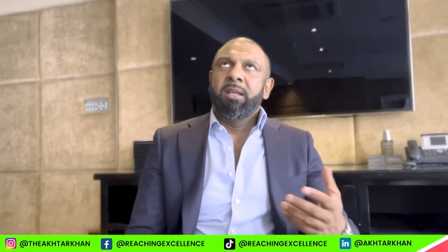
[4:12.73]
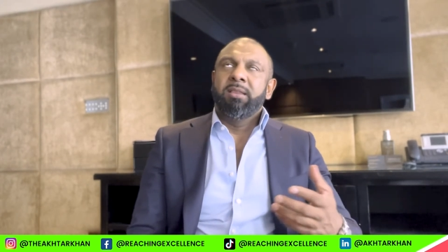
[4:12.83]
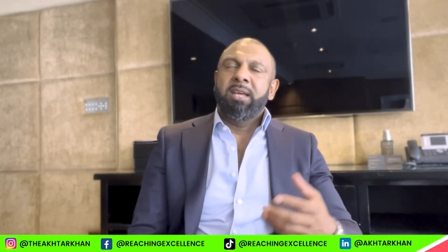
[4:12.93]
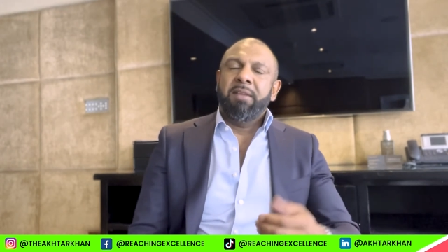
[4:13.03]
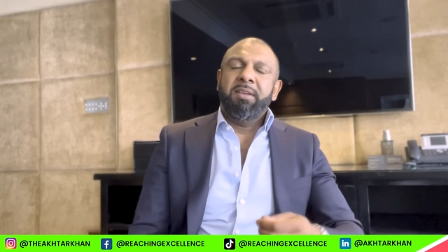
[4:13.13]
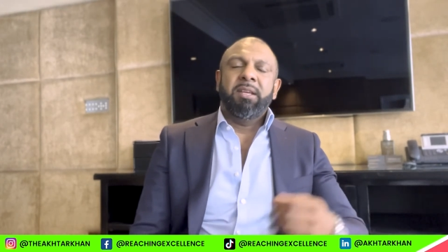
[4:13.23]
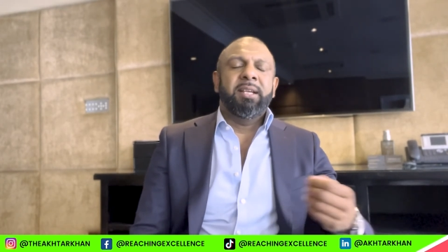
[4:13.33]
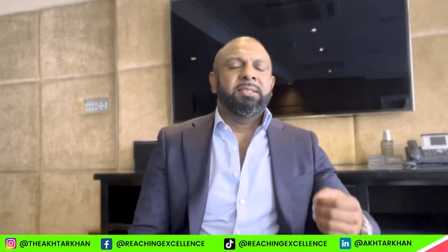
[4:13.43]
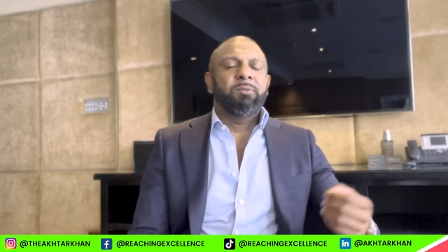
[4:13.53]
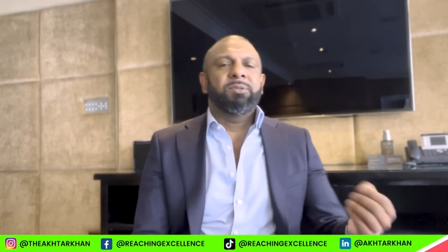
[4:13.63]
The other thing you
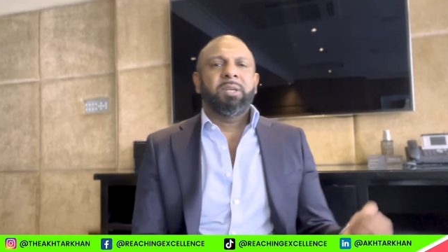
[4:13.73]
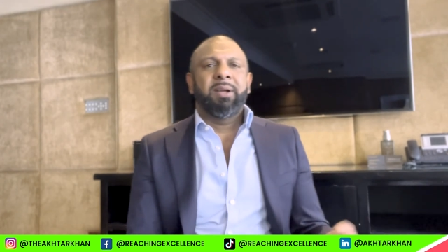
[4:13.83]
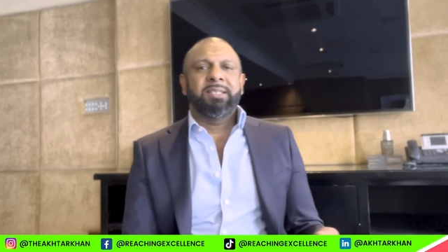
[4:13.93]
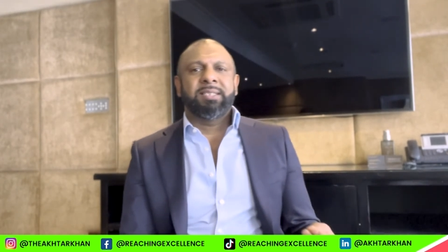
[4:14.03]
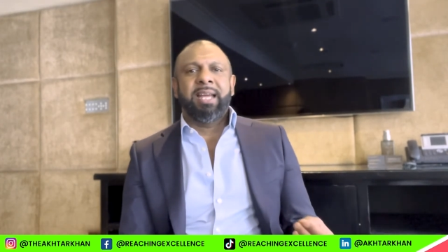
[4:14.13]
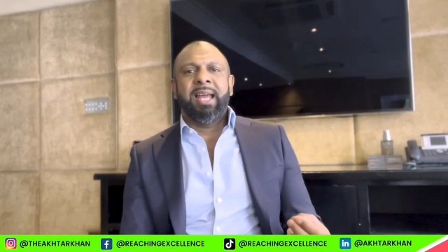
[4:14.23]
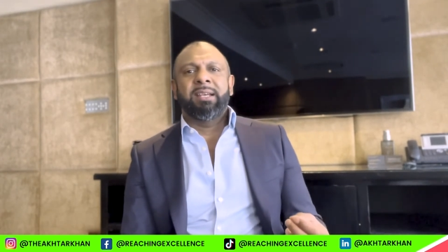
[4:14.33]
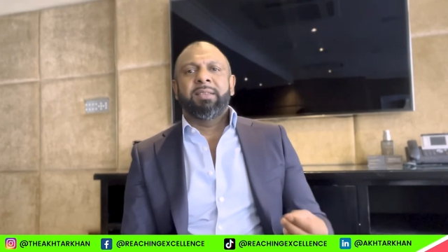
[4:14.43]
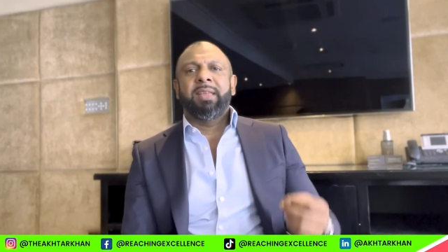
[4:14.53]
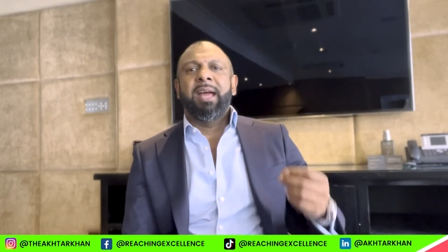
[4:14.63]
need to also
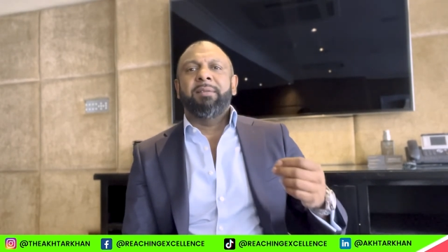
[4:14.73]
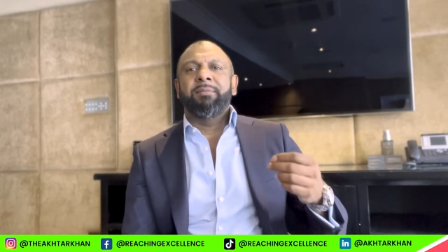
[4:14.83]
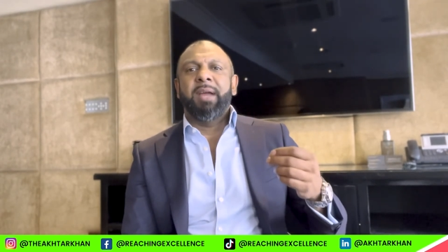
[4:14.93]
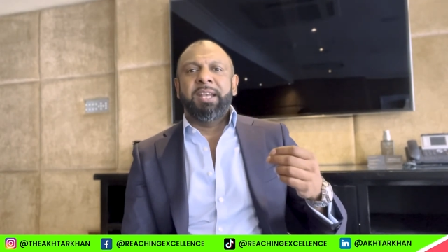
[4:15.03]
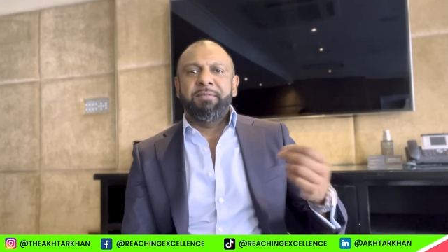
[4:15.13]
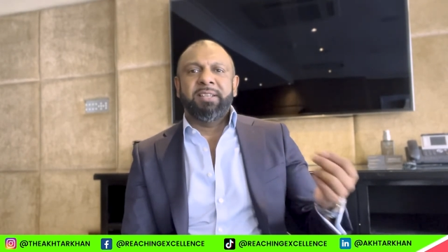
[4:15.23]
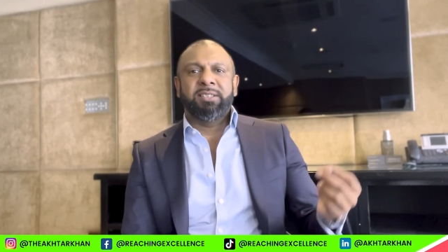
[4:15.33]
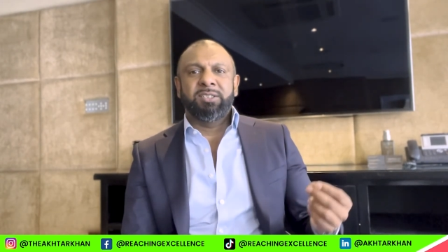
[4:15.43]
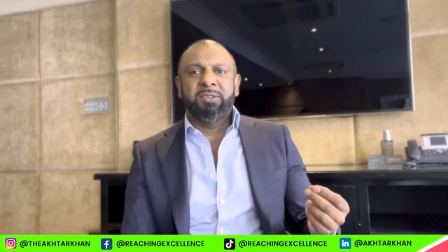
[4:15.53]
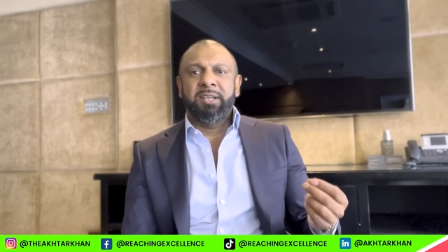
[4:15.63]
understand that an
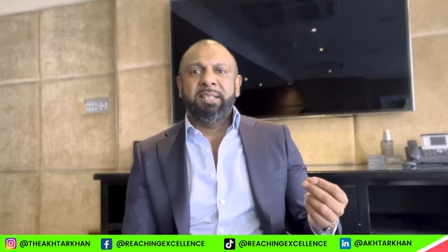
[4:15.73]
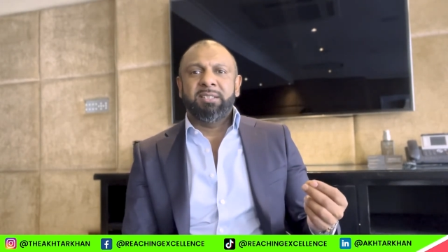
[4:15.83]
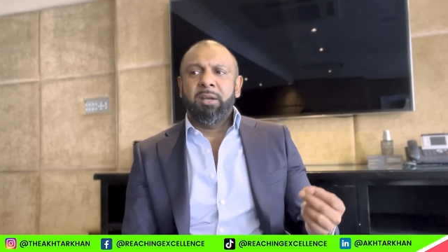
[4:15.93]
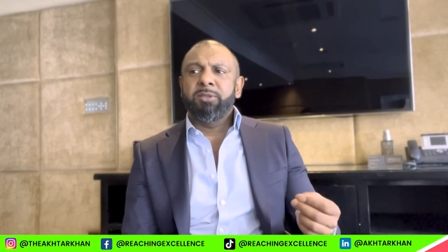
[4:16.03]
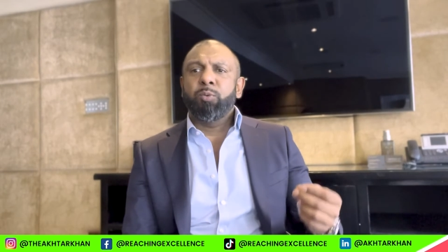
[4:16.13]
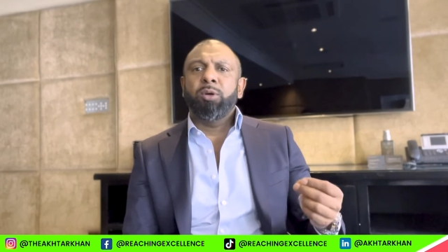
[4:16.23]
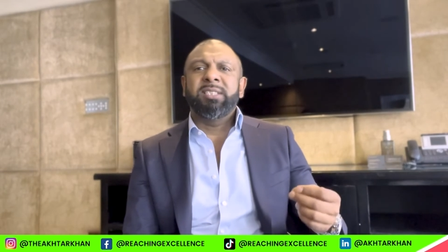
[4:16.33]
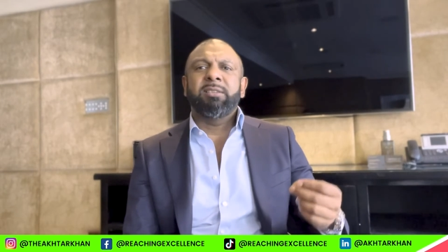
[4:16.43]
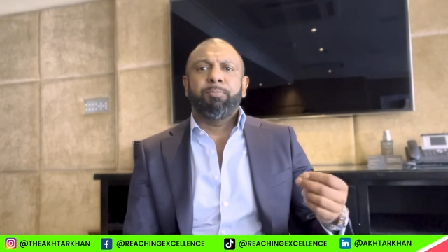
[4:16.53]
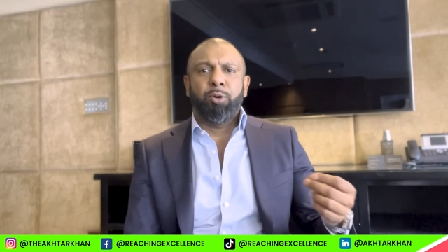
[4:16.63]
investor is going to need to know is what
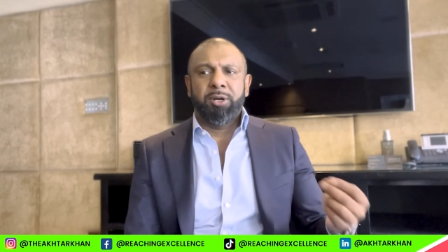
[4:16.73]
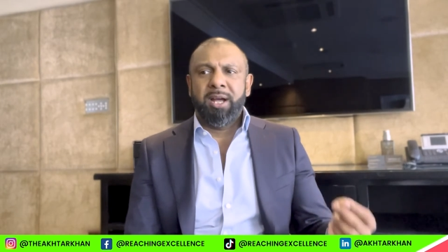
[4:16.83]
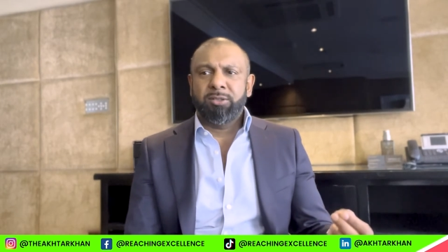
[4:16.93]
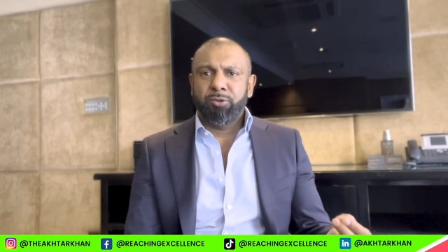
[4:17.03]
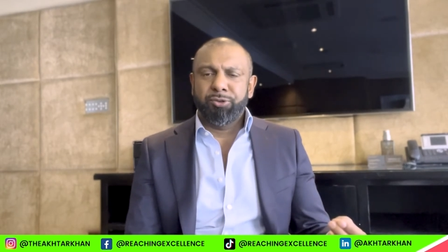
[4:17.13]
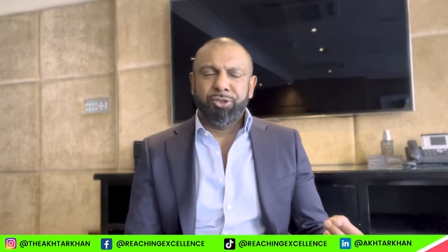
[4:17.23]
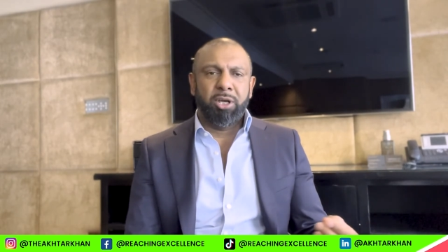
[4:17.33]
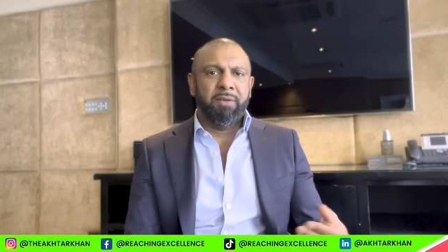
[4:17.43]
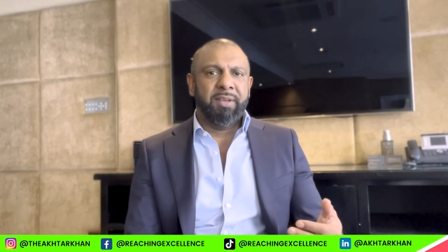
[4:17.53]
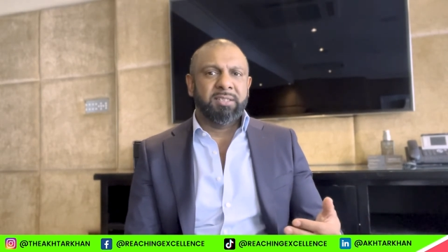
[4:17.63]
is the product or
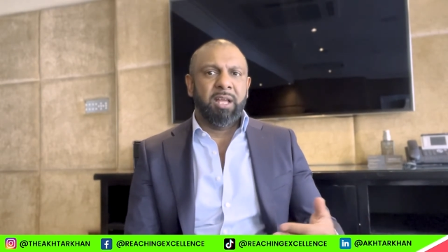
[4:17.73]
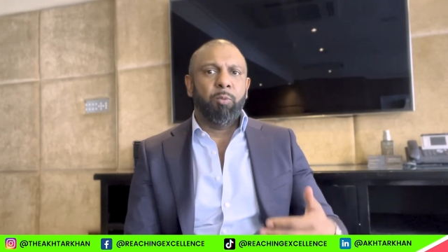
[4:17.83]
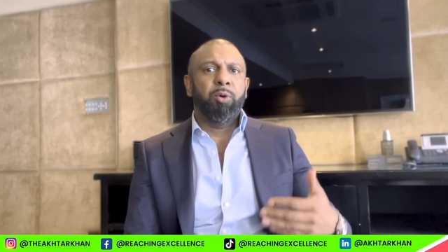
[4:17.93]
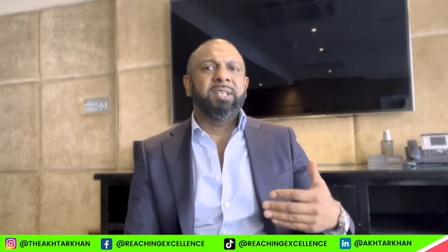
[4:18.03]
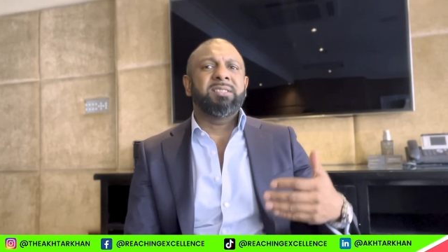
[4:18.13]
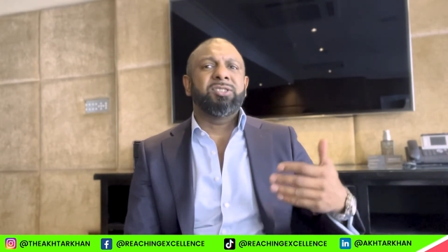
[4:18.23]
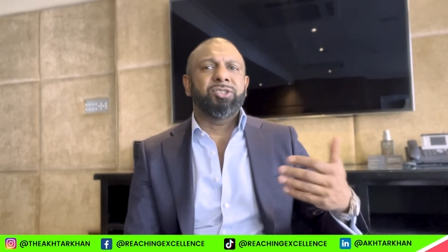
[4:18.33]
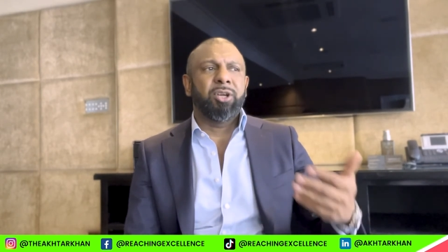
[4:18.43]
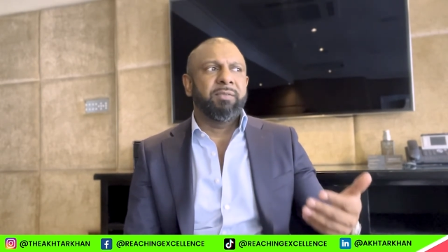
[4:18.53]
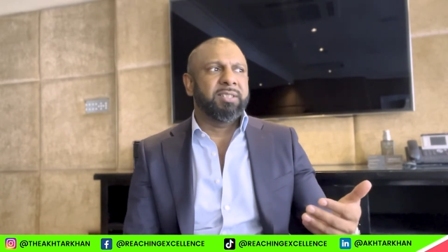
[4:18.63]
service? Like, what is the
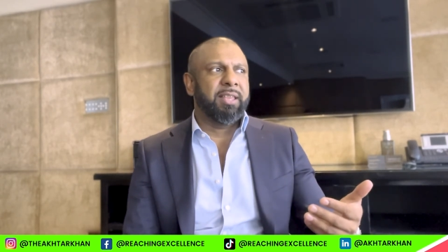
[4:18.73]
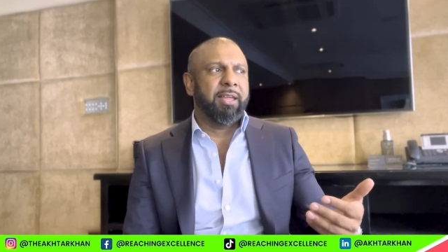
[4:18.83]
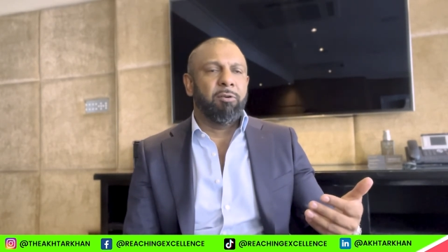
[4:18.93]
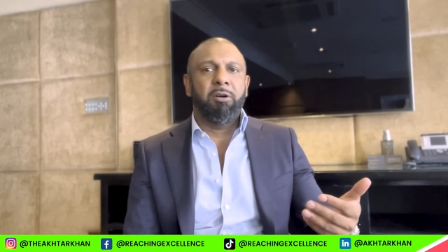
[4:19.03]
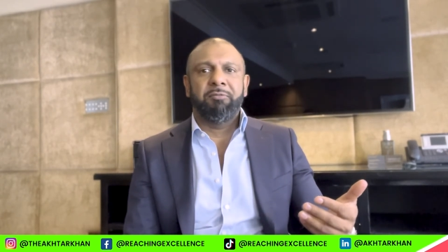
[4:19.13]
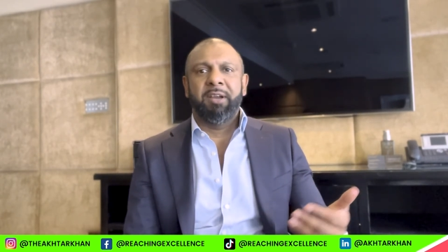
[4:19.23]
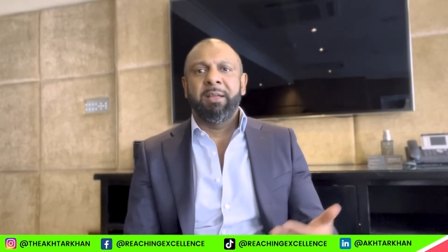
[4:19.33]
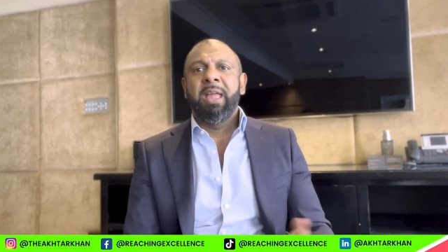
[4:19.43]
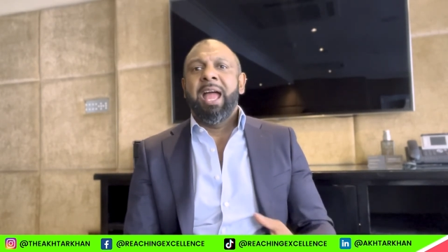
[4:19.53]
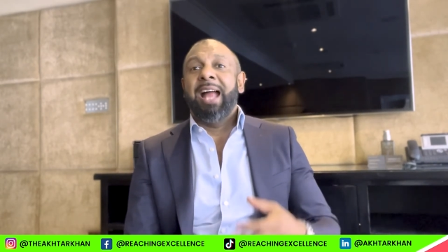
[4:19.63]
service that they're
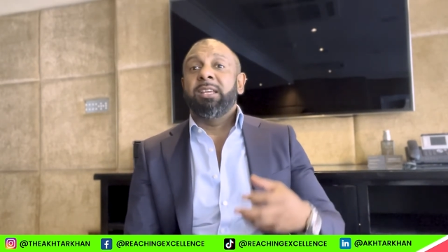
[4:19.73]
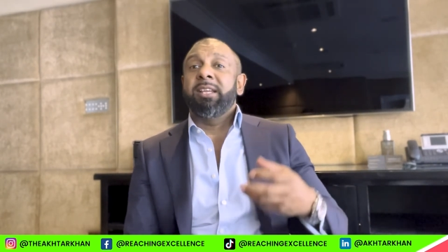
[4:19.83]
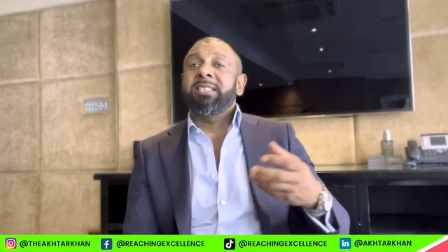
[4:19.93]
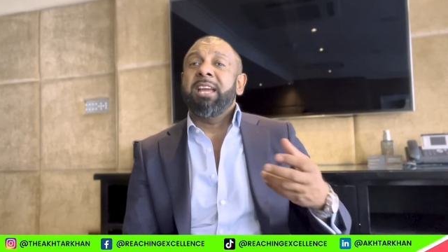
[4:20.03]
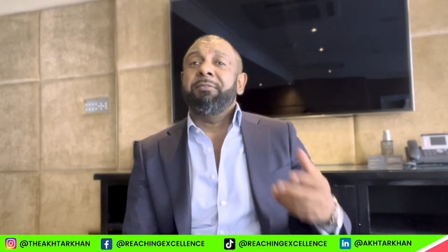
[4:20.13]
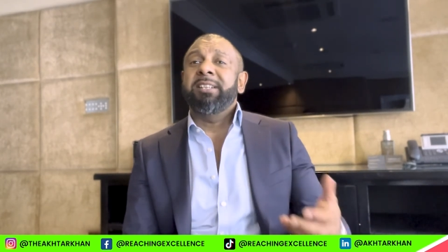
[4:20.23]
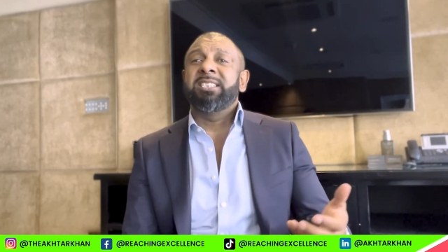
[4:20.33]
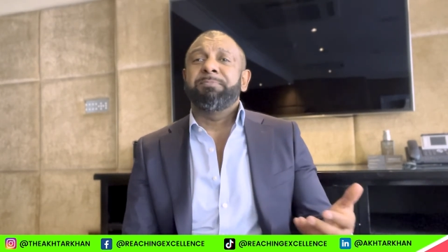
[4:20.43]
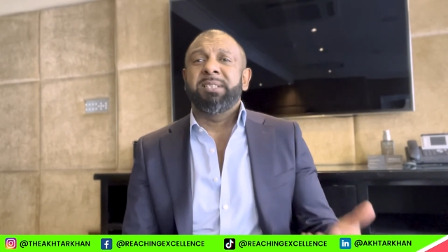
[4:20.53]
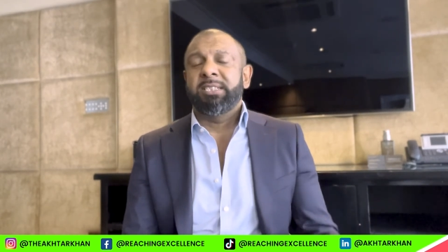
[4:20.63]
offering? And you need to get very
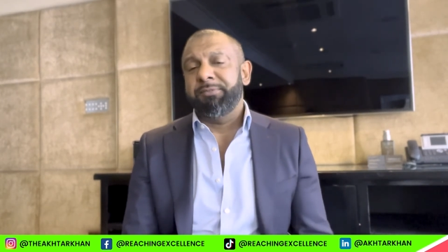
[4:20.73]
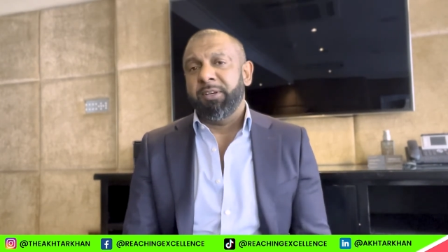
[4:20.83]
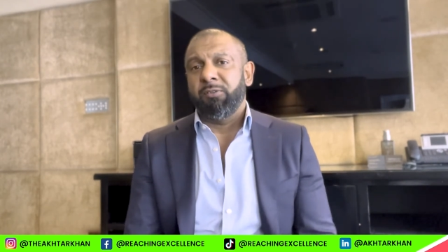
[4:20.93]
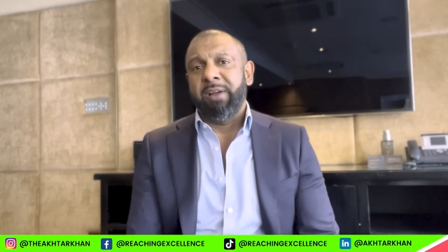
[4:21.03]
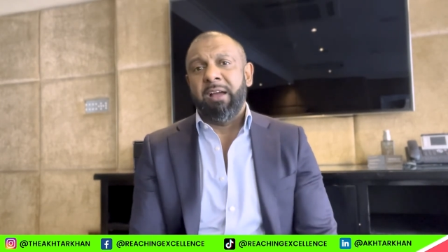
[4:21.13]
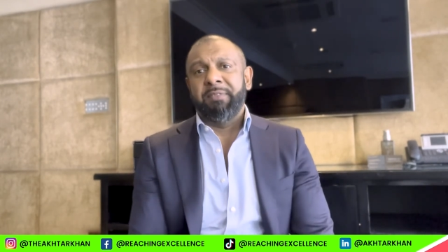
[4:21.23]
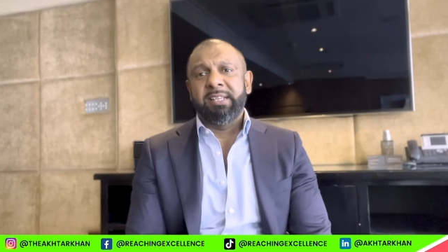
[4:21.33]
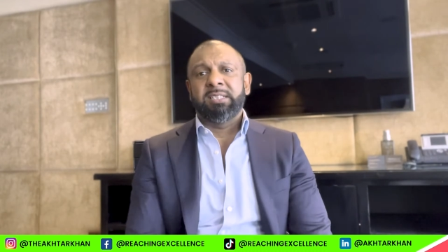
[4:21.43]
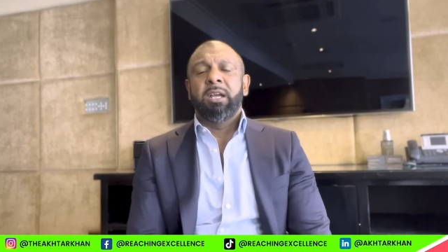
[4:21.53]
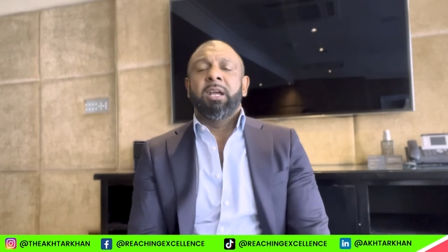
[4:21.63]
specific around
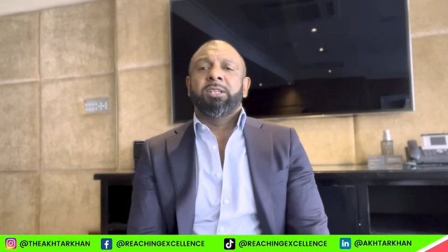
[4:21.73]
this.